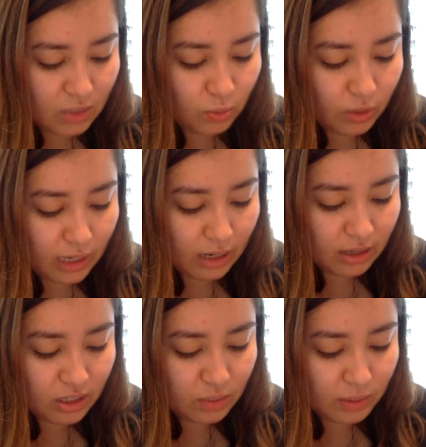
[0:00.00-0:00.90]
hands
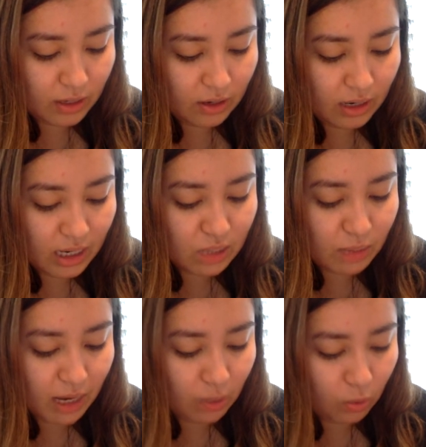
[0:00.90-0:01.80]
working on the spear,
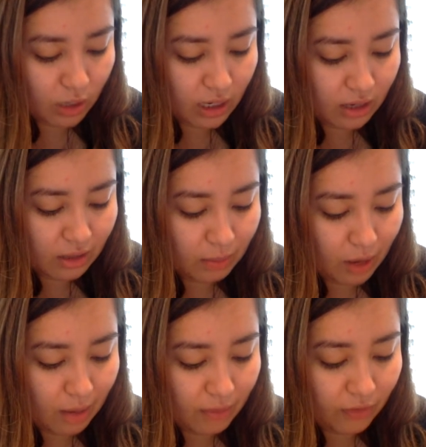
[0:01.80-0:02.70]
his mind working on
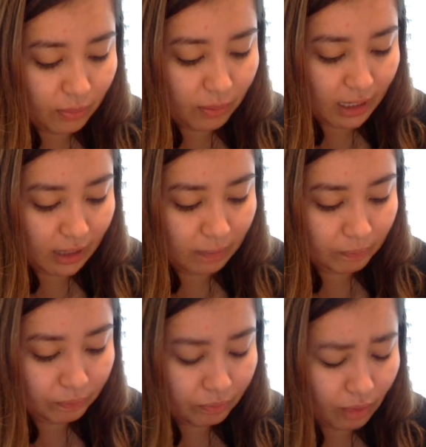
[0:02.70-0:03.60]
the problem of the
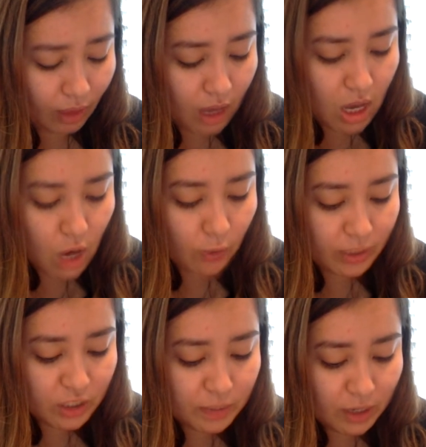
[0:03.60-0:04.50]
plane.
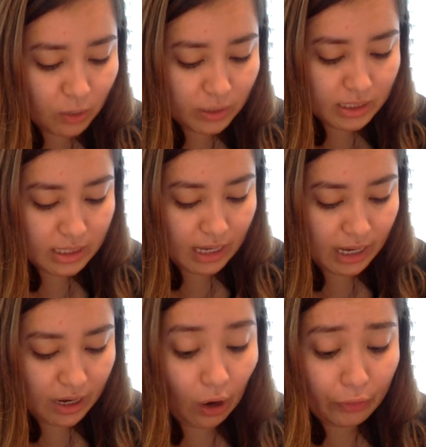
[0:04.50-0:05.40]
When the spear was
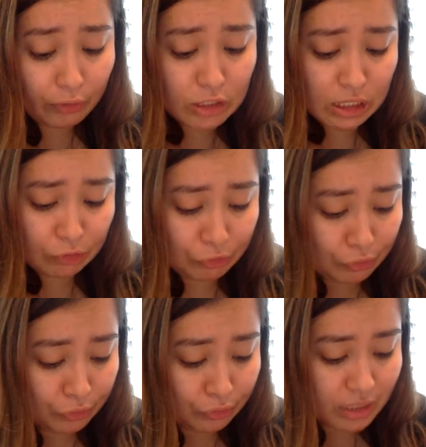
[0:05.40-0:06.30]
done, although
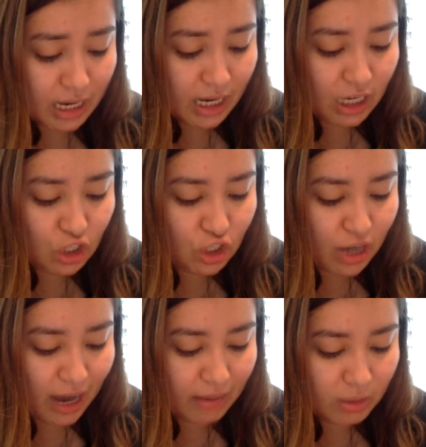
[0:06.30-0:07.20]
still crude,
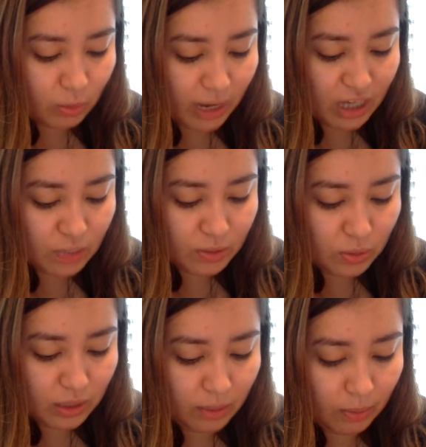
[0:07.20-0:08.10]
he jammed a wedge
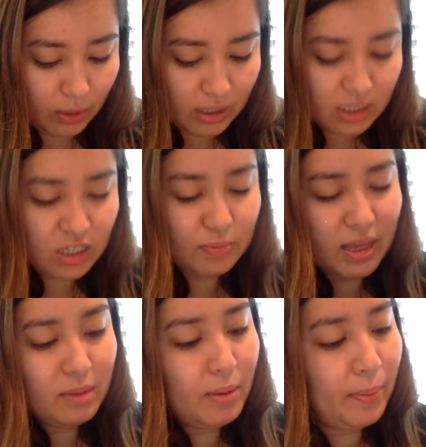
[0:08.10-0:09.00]
between the points to
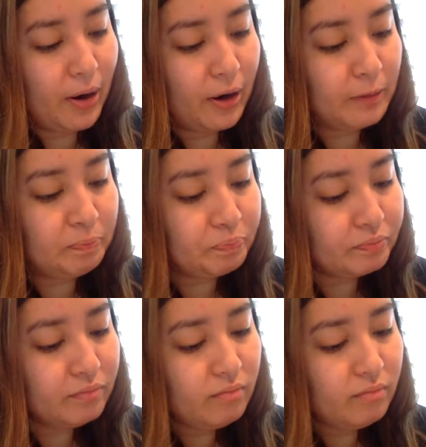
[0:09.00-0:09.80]
spread them apart